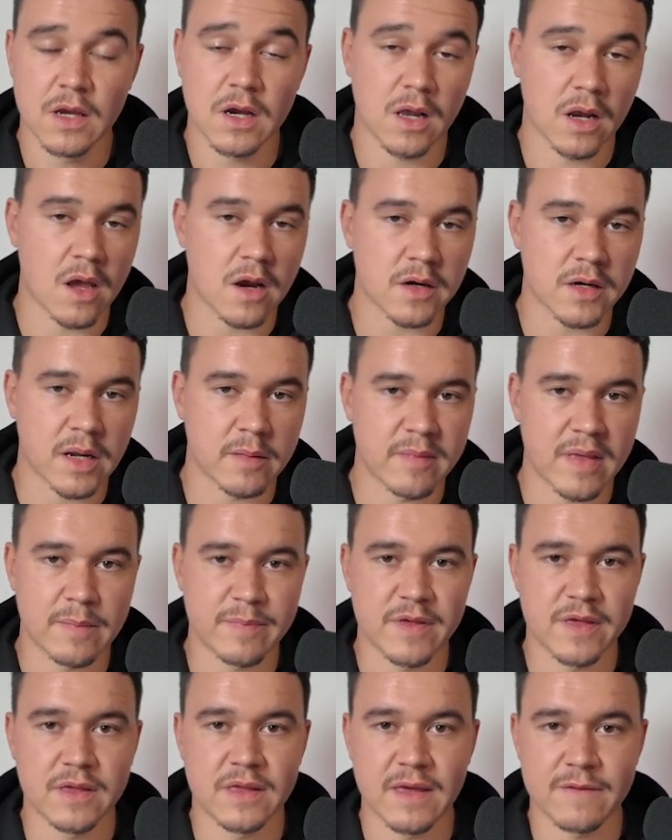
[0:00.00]
Klarna
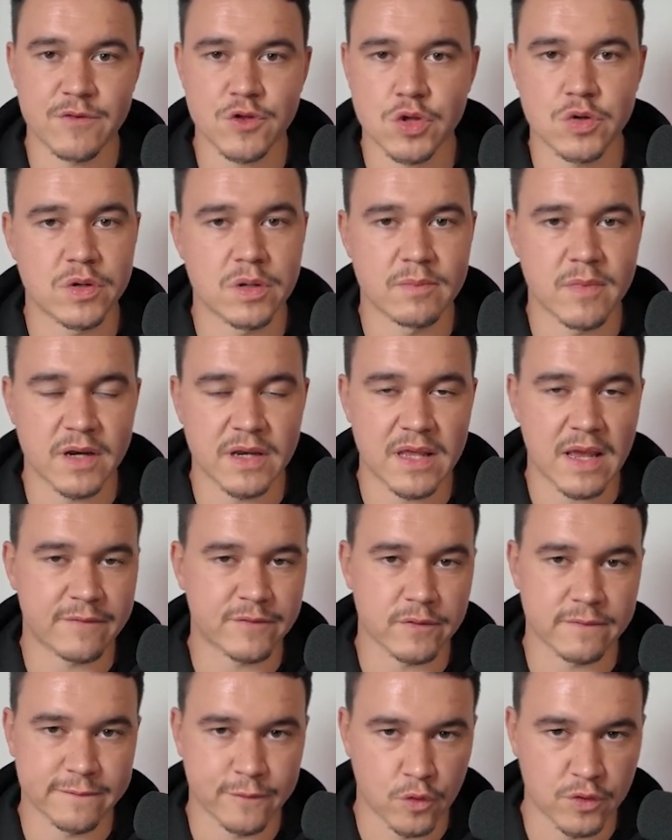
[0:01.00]
maybe gives you the money
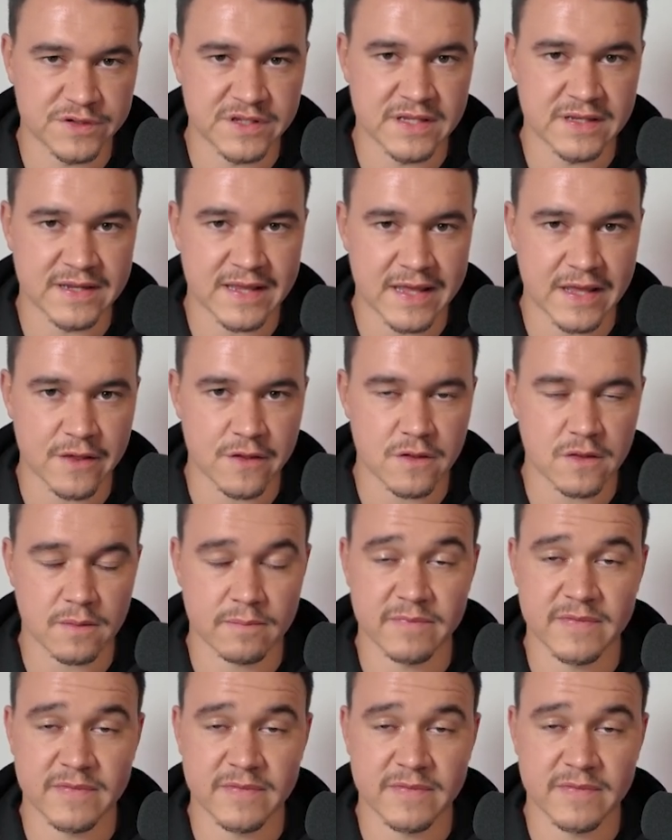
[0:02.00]
after 14 days.